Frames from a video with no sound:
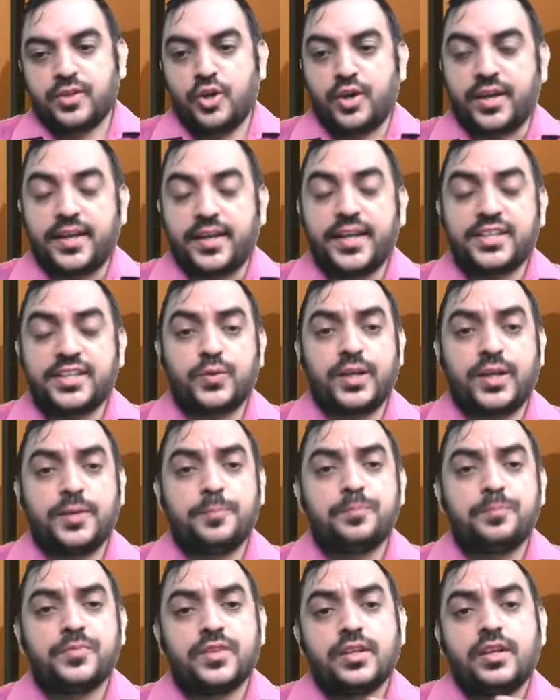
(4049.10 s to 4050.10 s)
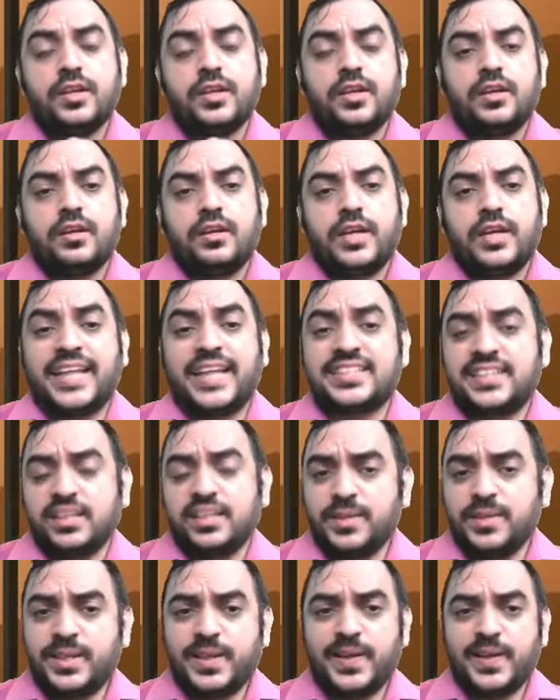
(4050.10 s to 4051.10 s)
Okay, next one. X
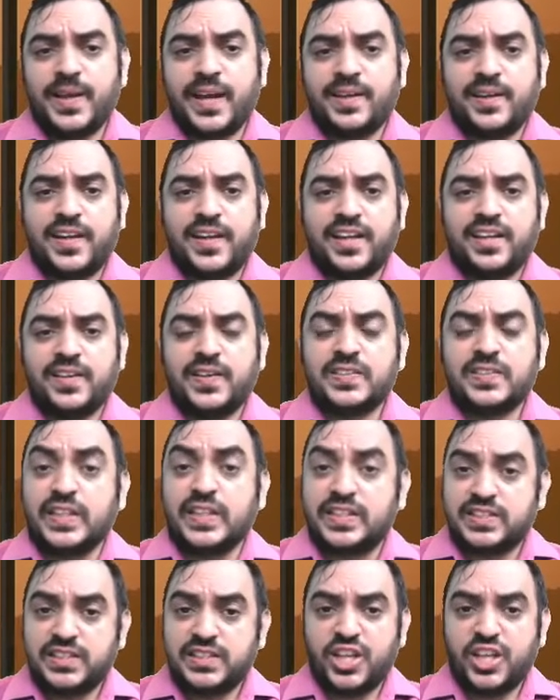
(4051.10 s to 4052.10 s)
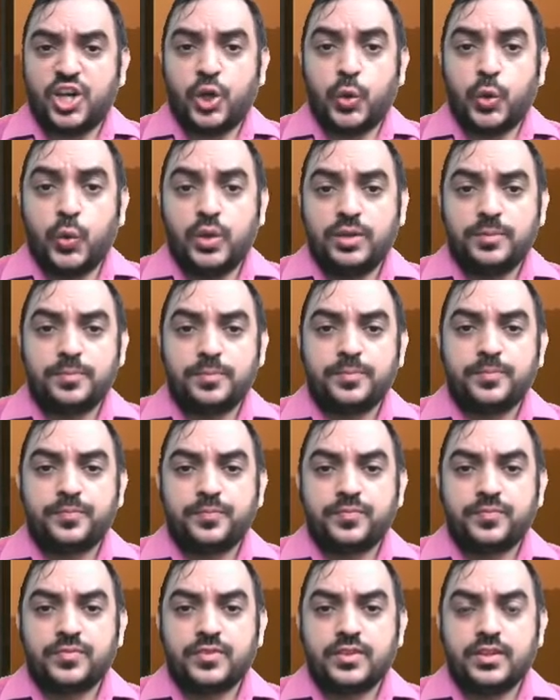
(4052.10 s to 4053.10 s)
Limited had taken a six-year loan
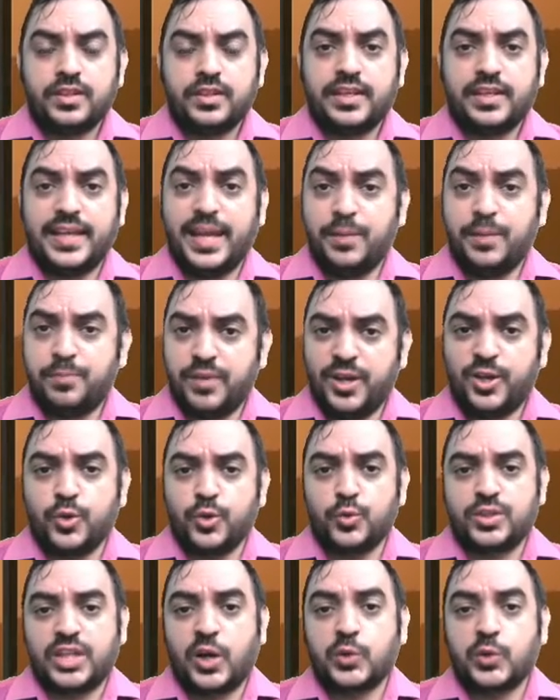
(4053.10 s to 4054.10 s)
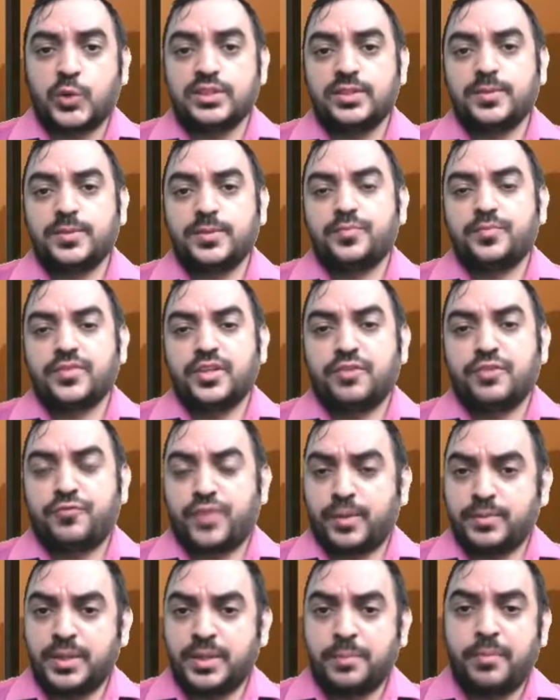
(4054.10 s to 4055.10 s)
in April 2000
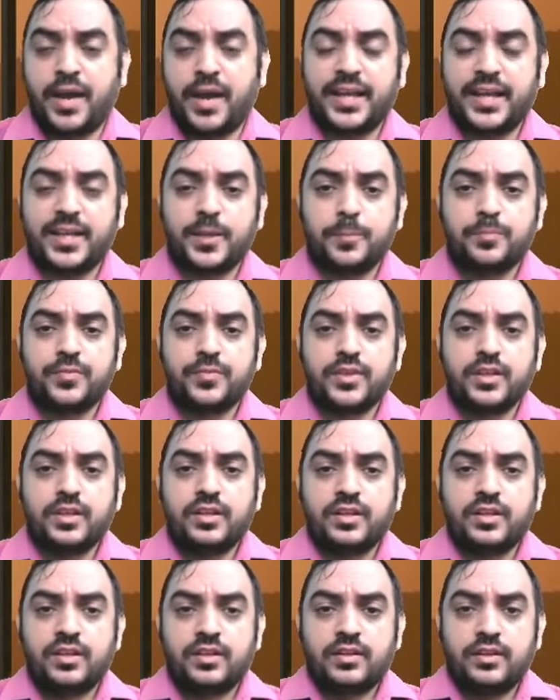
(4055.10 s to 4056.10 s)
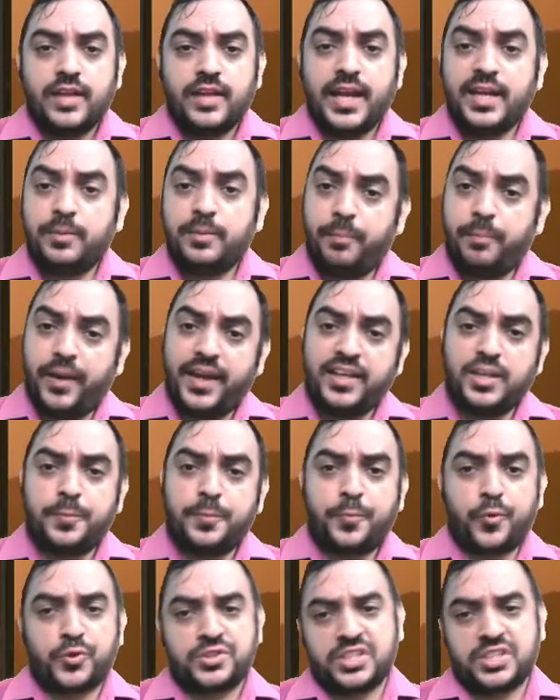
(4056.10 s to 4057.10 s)
from the bank and paid
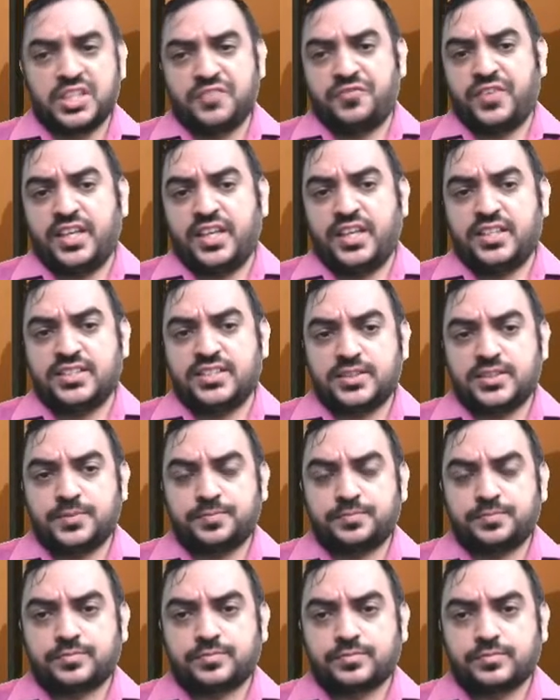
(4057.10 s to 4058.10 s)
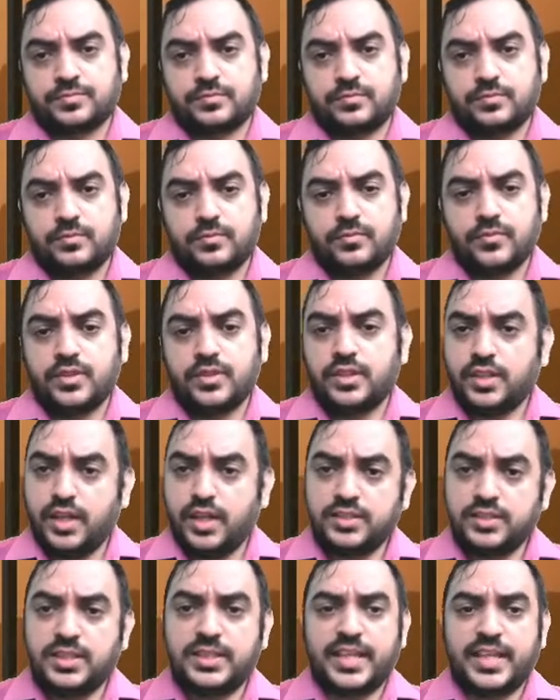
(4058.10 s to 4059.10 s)
the processing fees
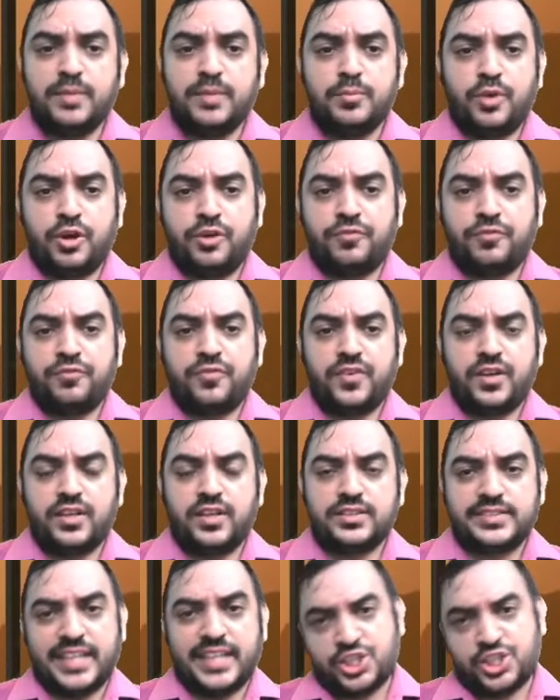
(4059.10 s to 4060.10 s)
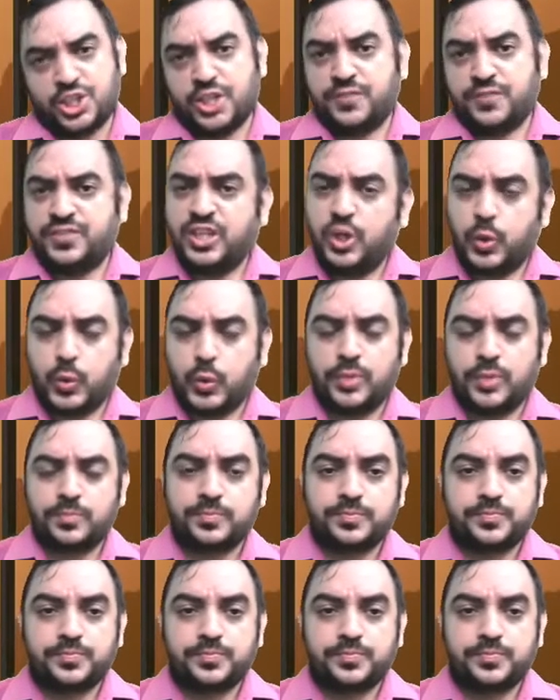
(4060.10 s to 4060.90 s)
at the time of sanction of the loan.